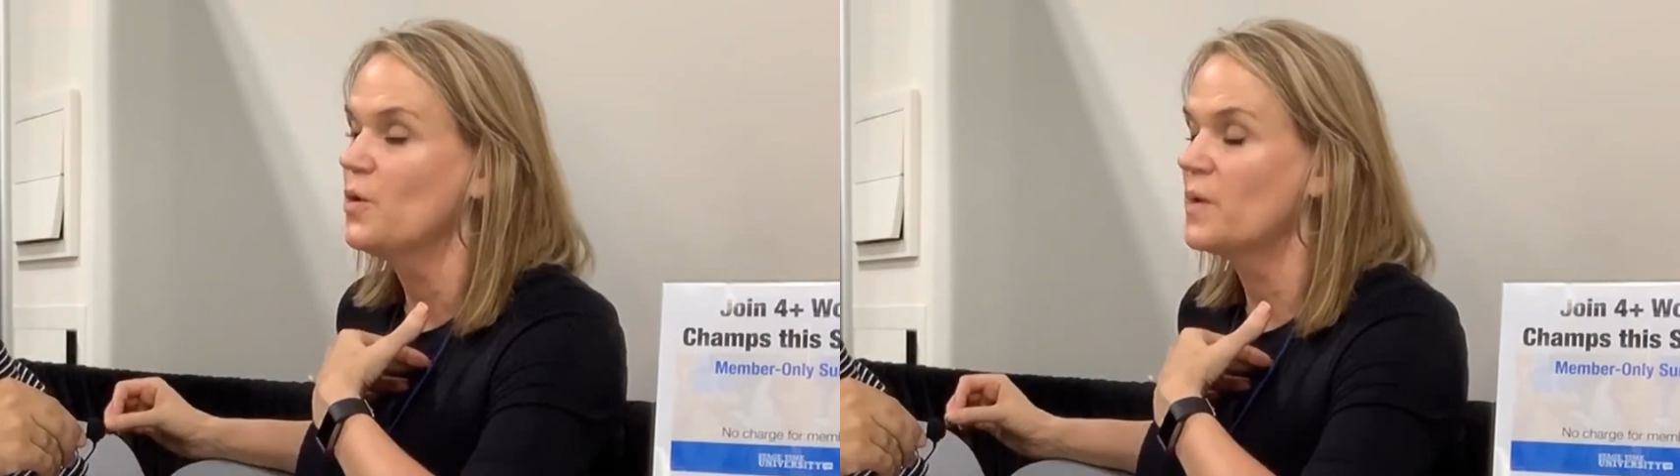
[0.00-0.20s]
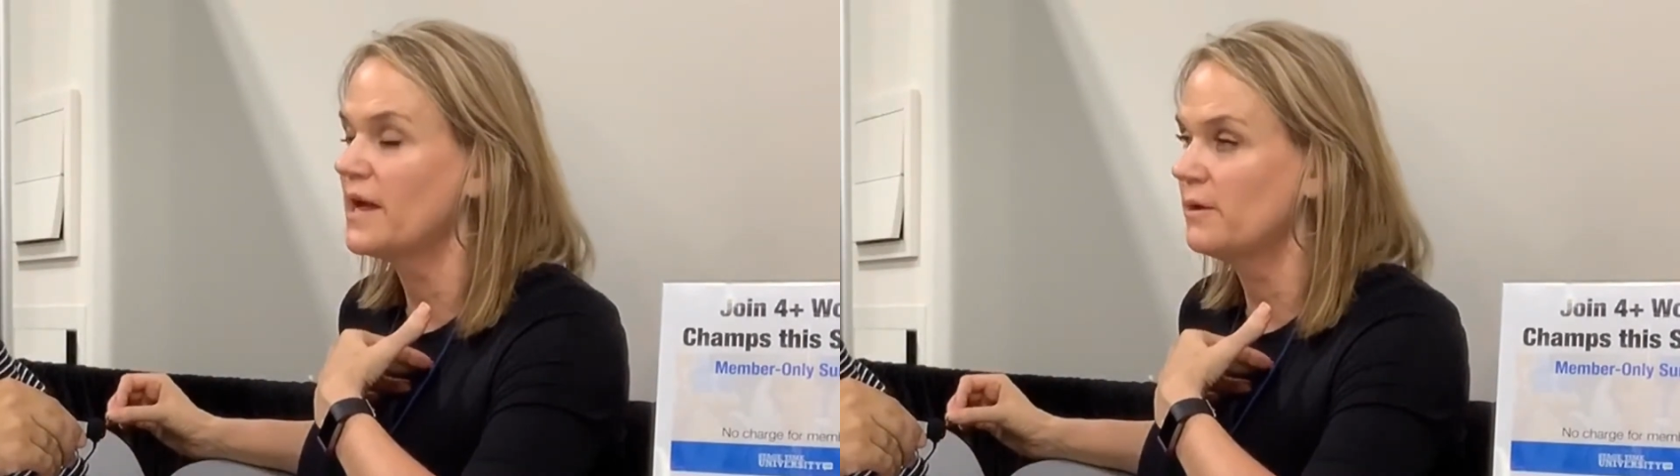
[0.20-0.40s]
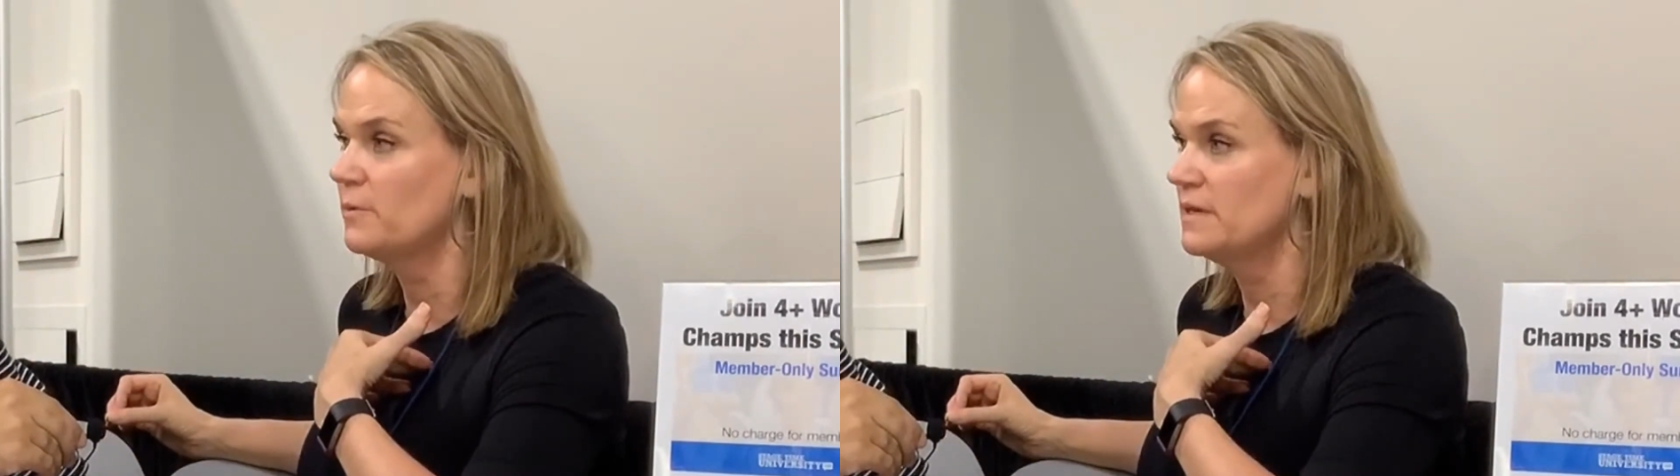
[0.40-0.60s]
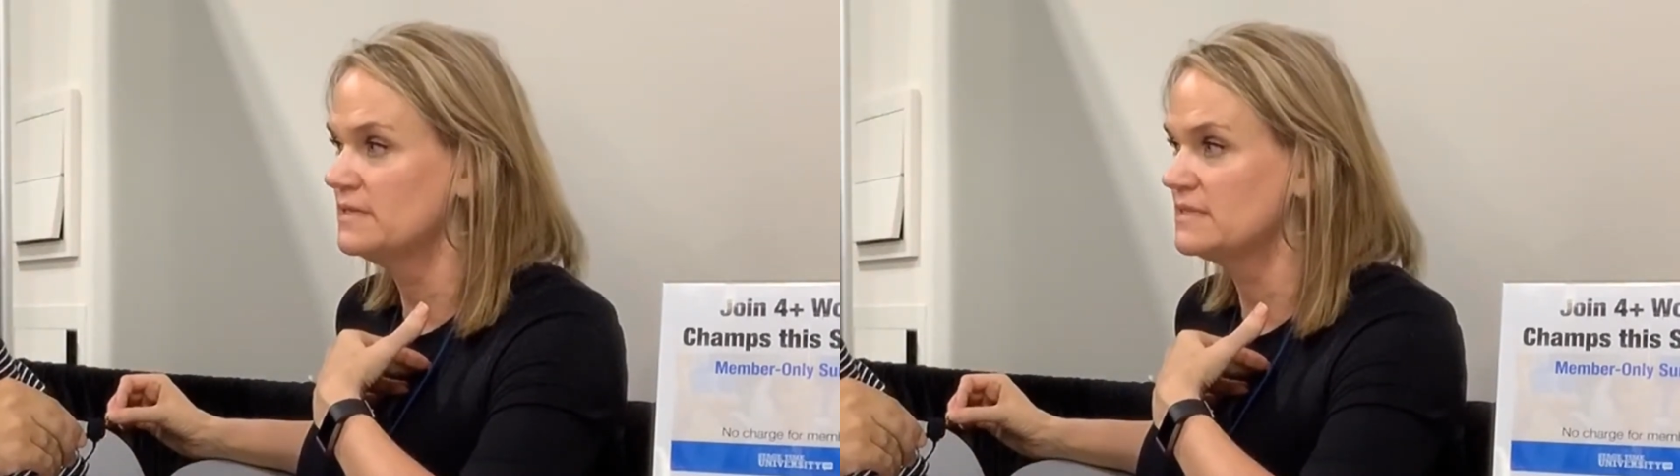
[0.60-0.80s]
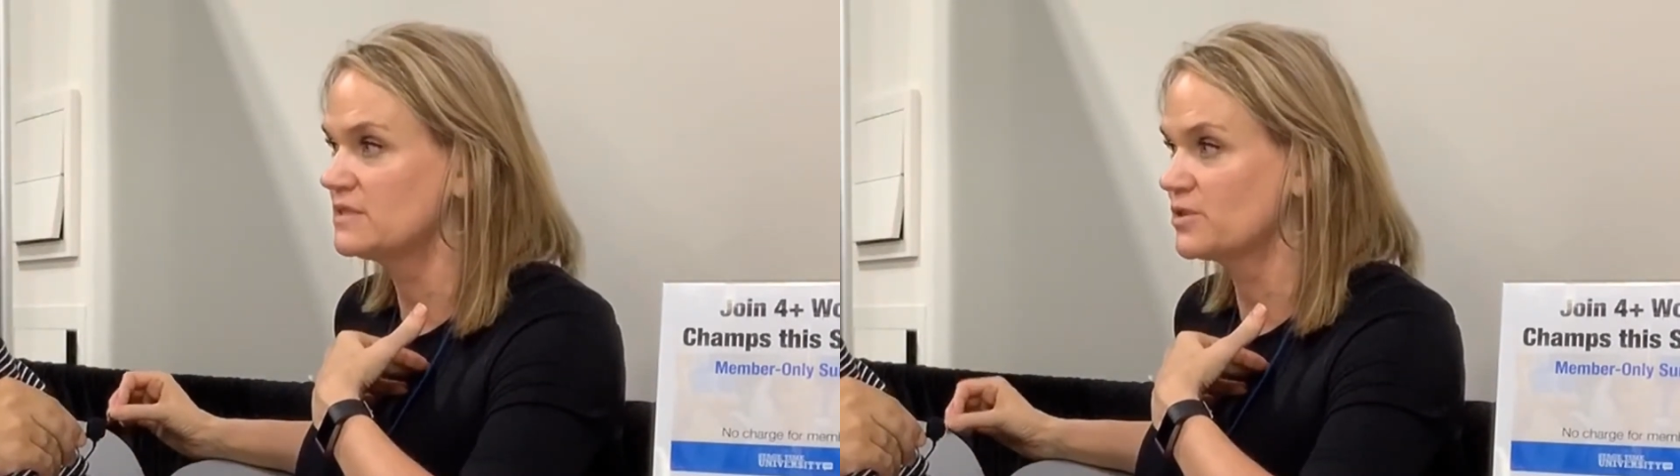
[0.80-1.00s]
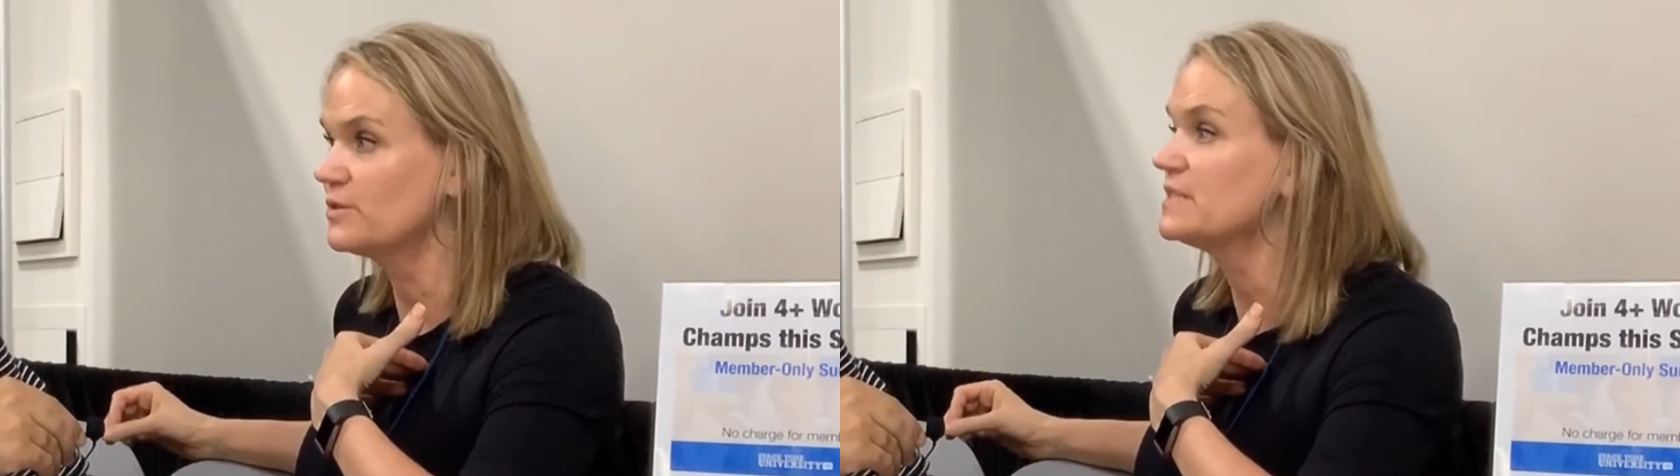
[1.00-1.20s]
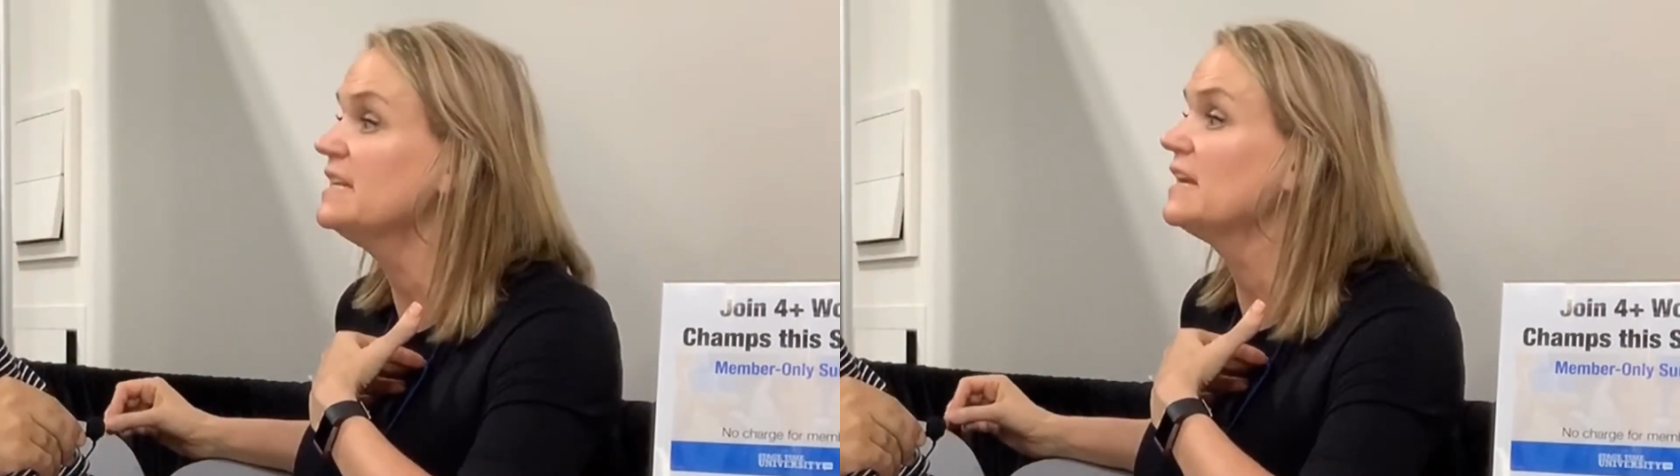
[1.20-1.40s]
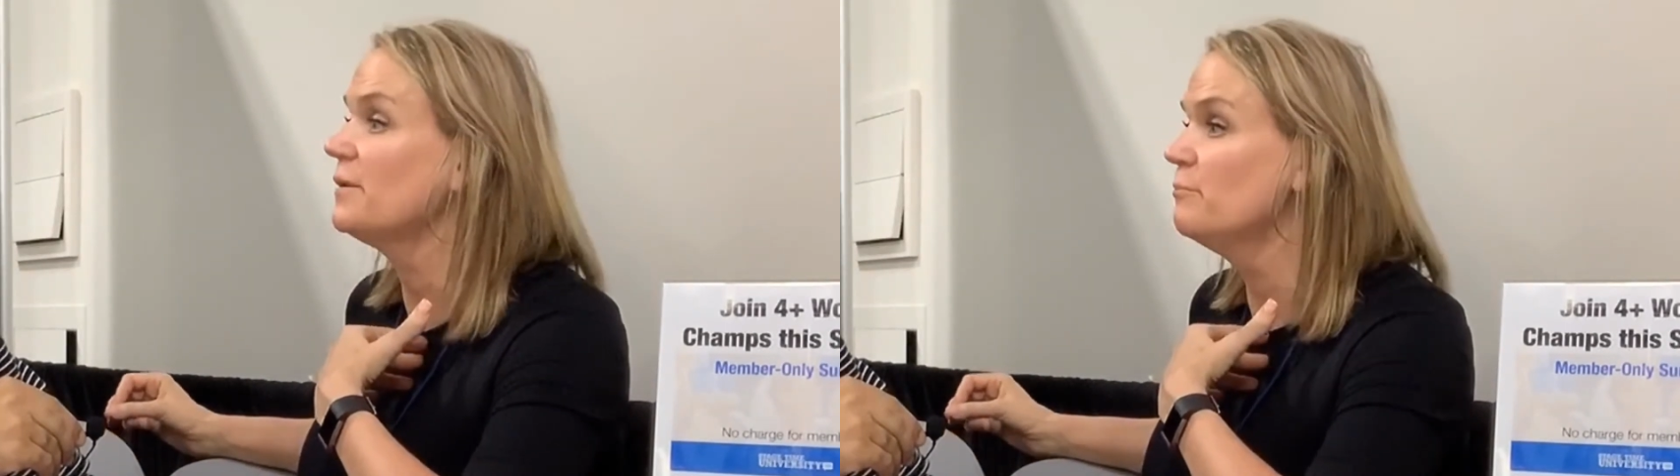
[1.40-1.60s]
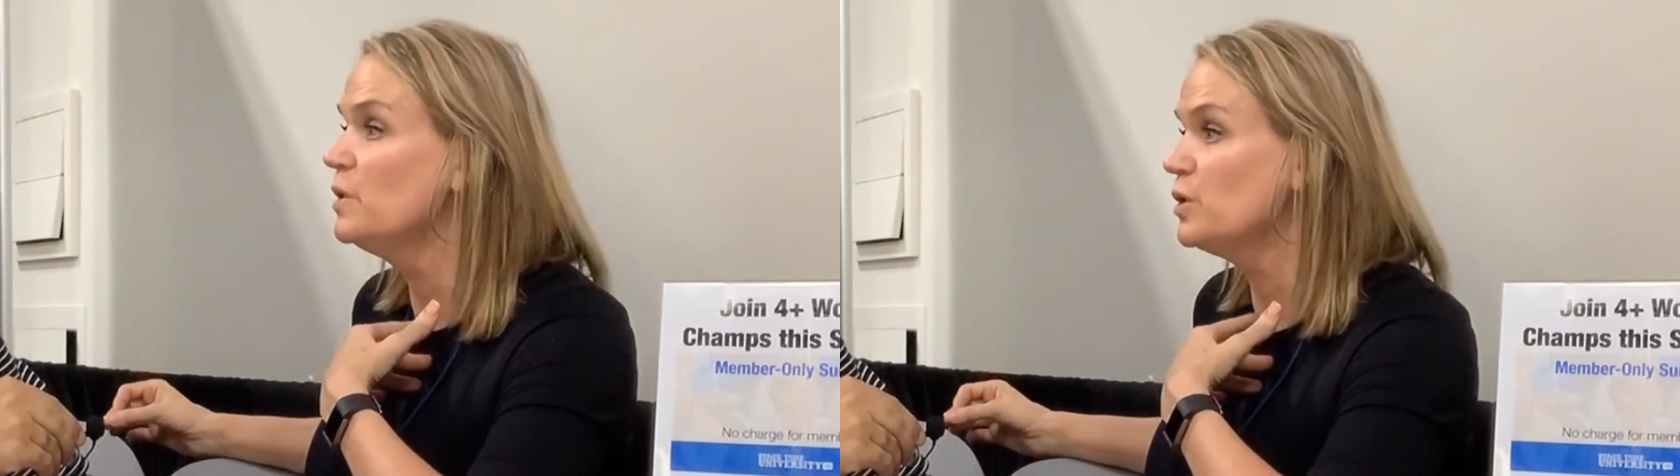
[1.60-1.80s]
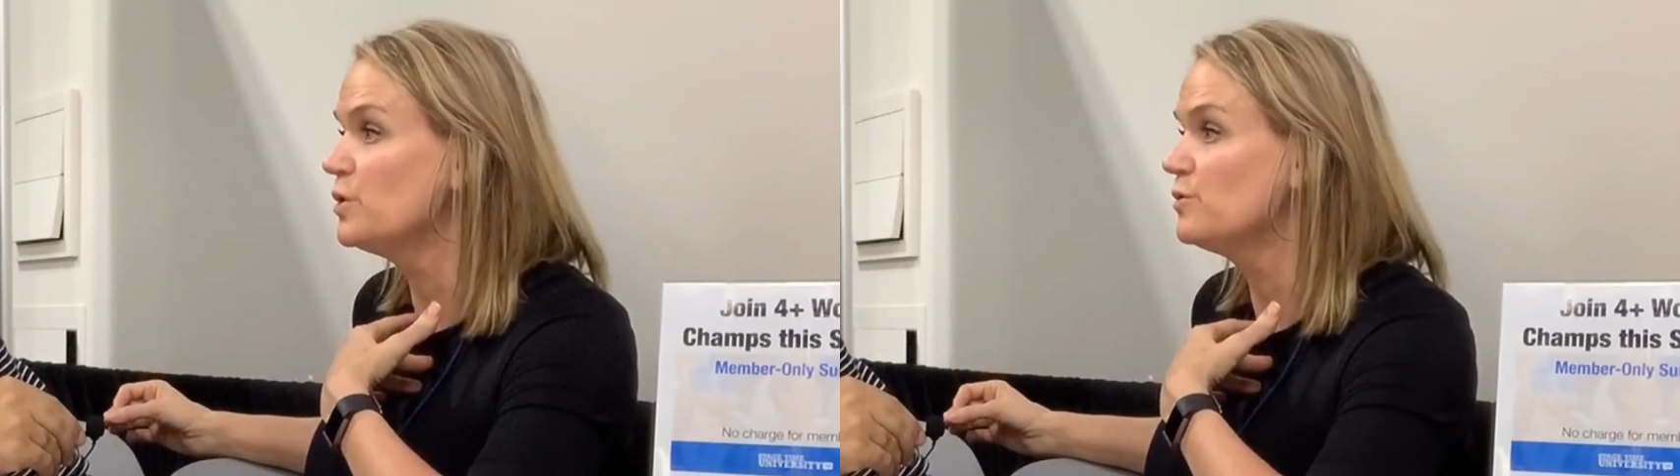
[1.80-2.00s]
when I was 13, I
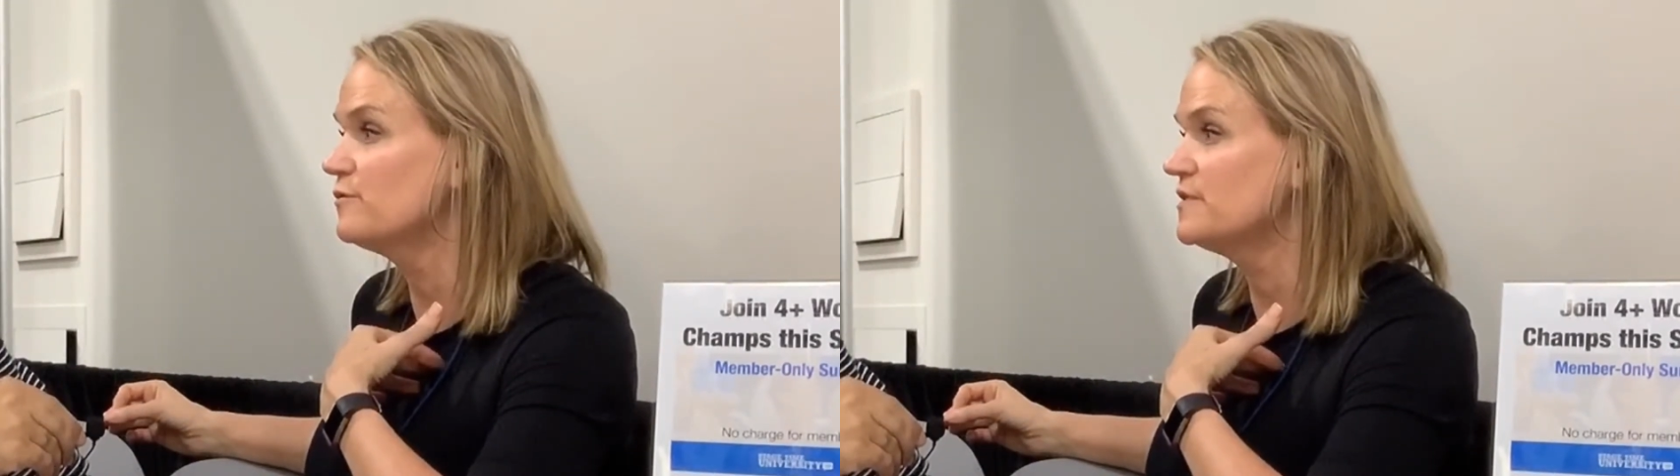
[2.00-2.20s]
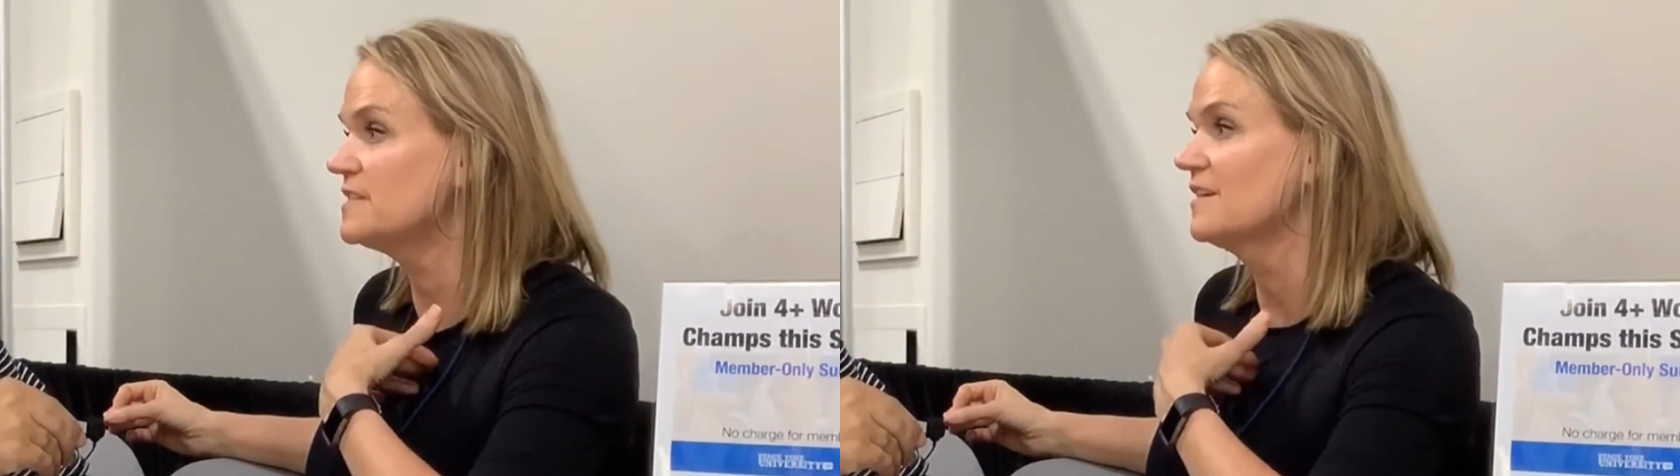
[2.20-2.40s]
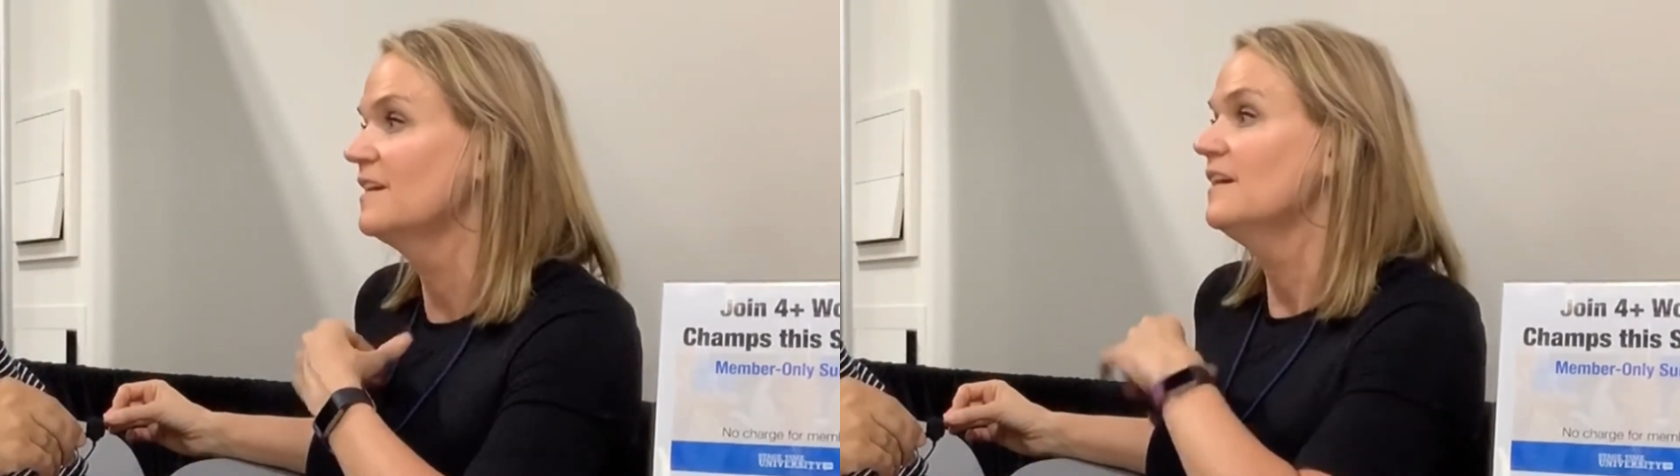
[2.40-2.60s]
moved